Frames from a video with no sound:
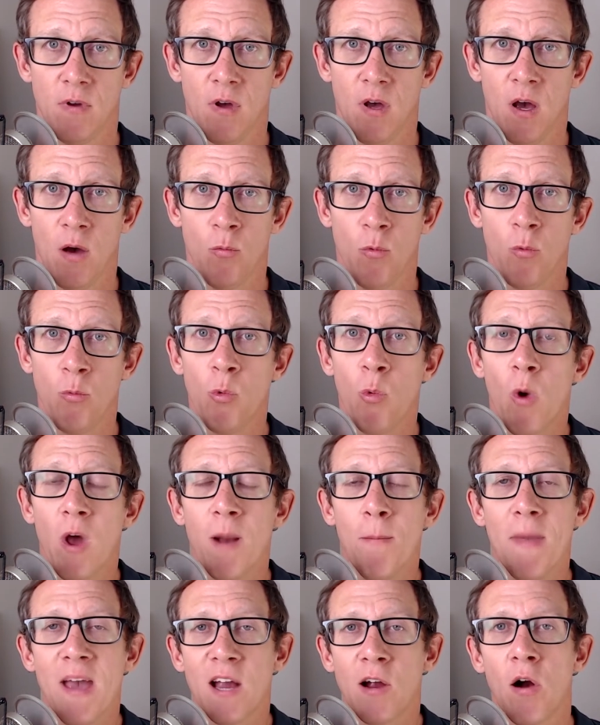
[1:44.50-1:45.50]
when we want
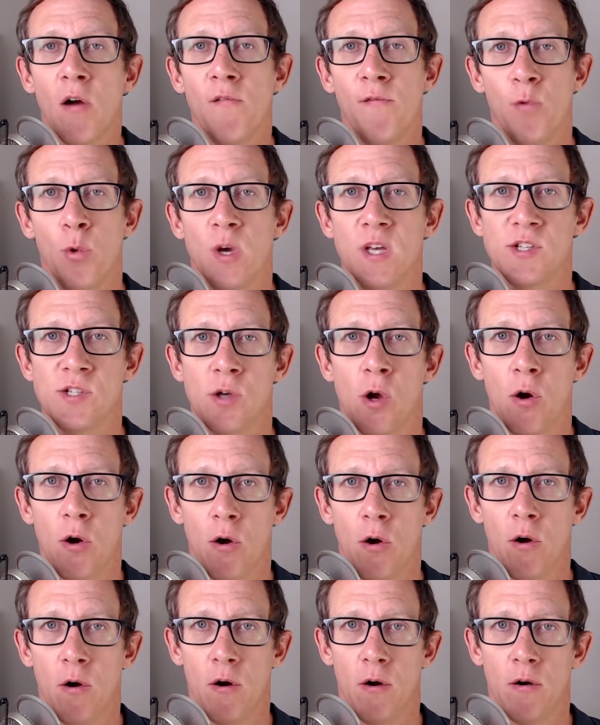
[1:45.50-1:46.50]
to make our voice
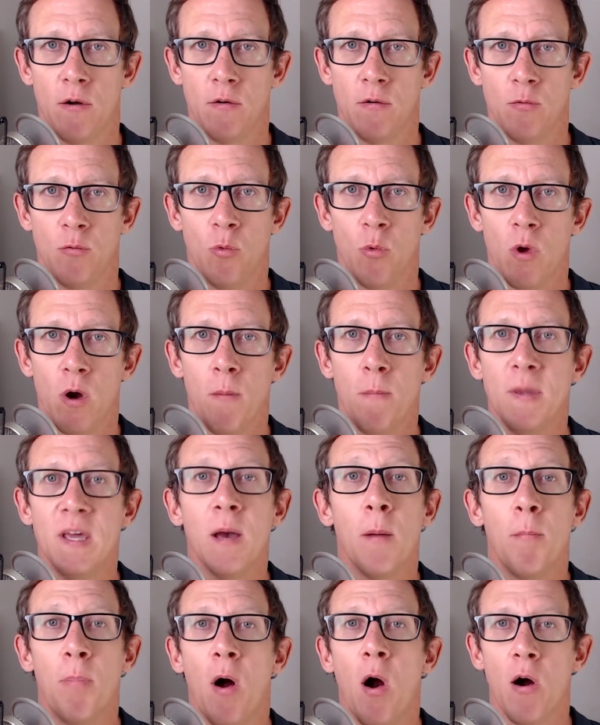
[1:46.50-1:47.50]
heard, we want to be
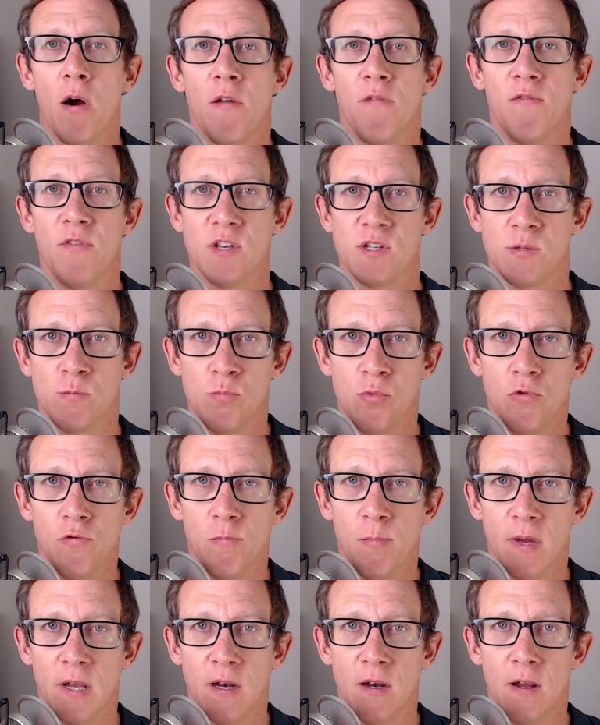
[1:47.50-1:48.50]
a part of this
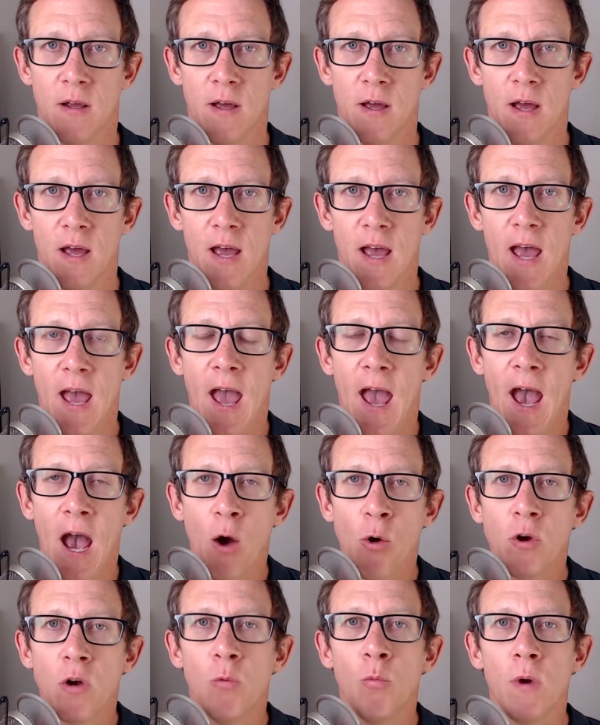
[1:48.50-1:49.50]
movement.
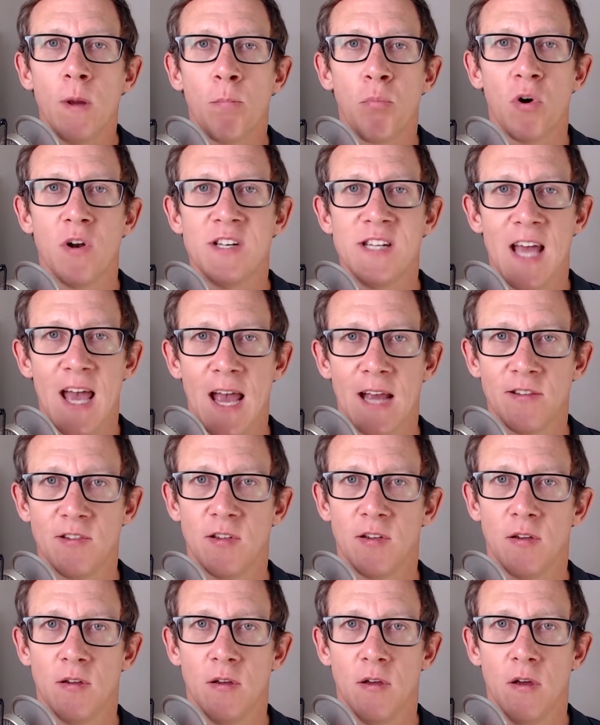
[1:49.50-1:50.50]
How can we
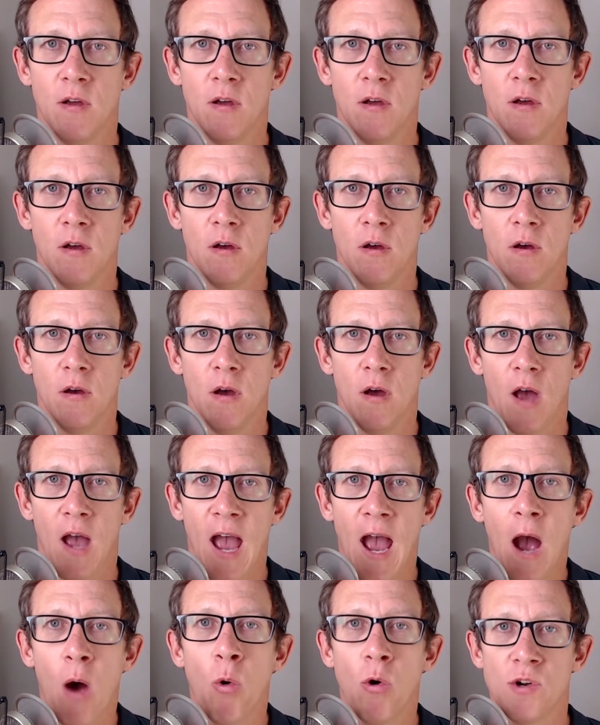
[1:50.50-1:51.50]
protect
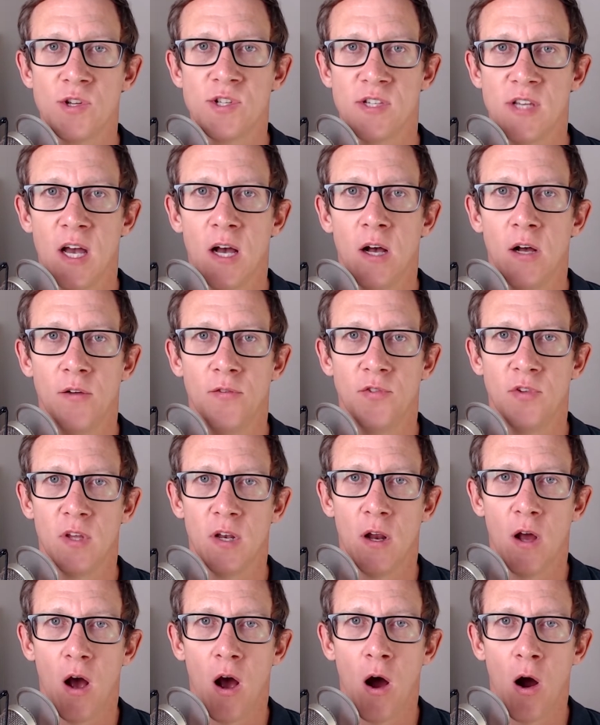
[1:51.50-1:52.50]
ourselves
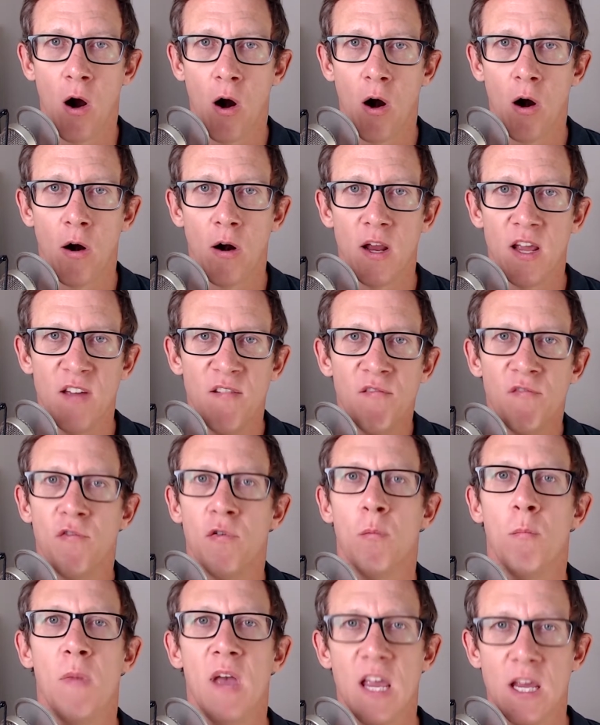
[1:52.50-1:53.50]
and our
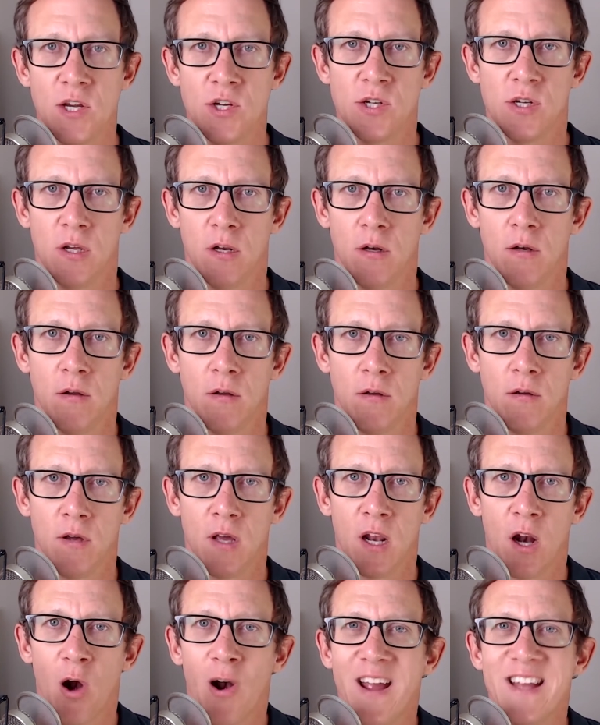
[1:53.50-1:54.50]
information
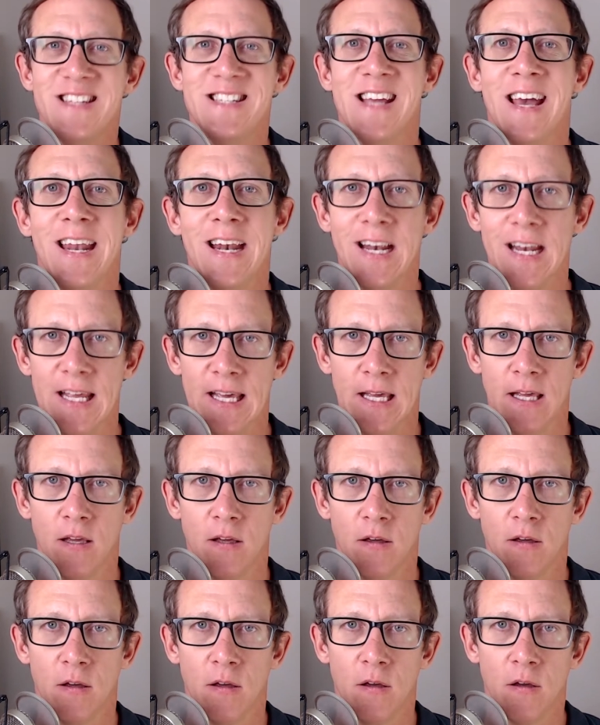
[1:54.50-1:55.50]
and our identity
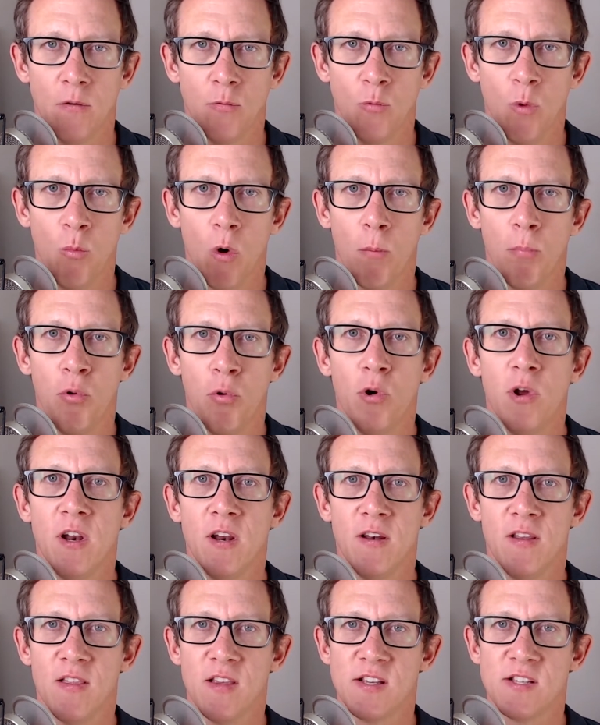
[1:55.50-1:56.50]
when we're put
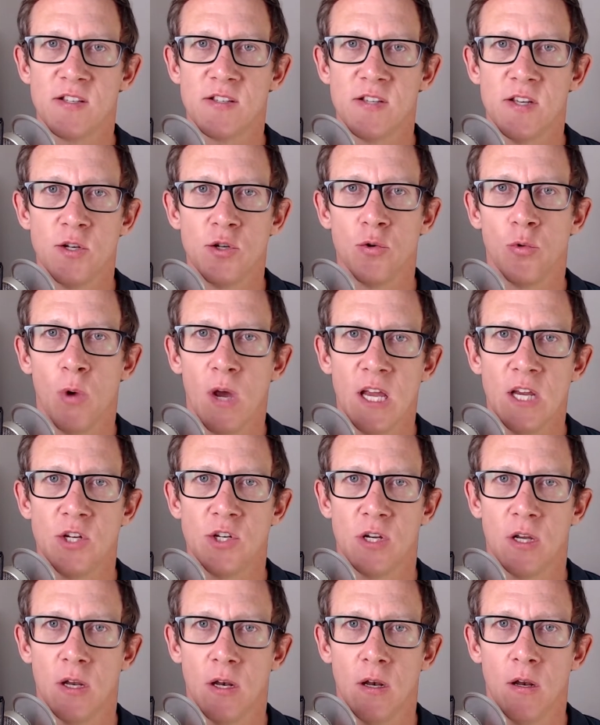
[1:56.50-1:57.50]
into this
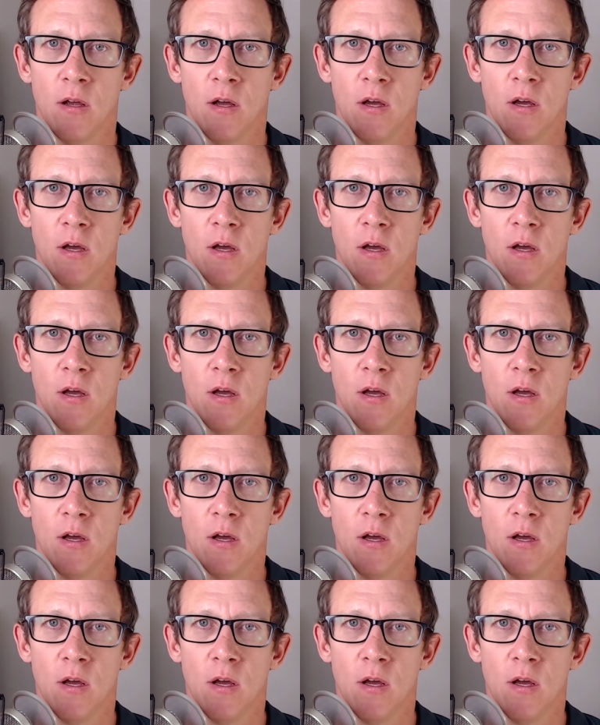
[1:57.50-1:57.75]
situation